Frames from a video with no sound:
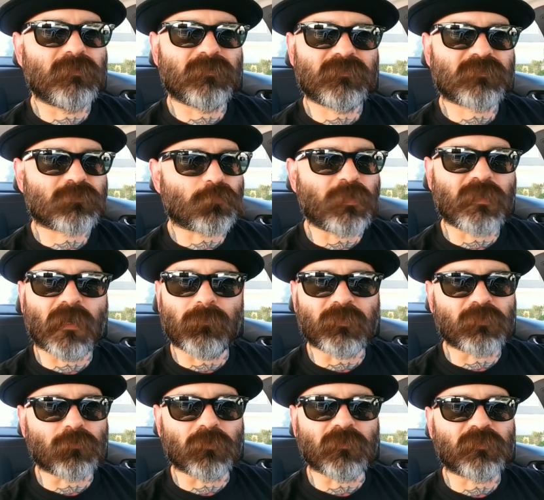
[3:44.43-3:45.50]
sweet
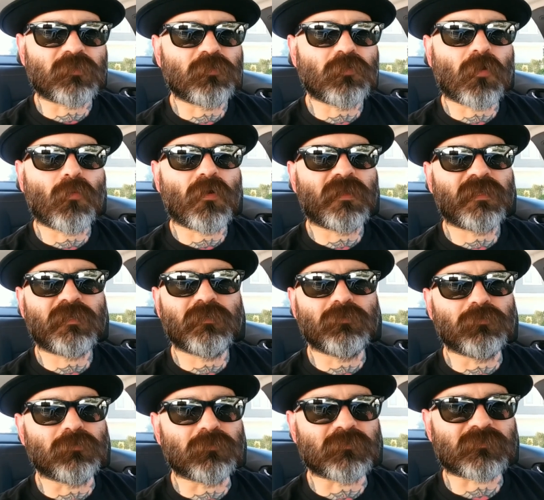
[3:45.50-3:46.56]
almond oil. You don't want to
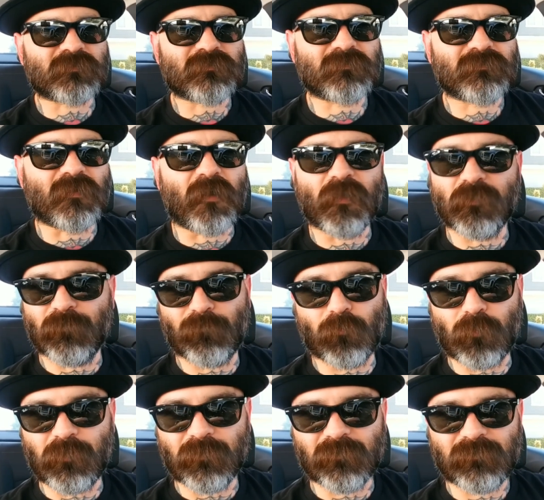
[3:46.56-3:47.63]
use olive
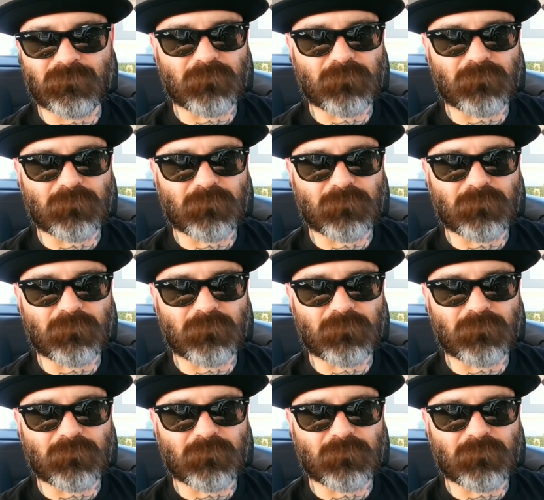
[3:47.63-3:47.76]
oil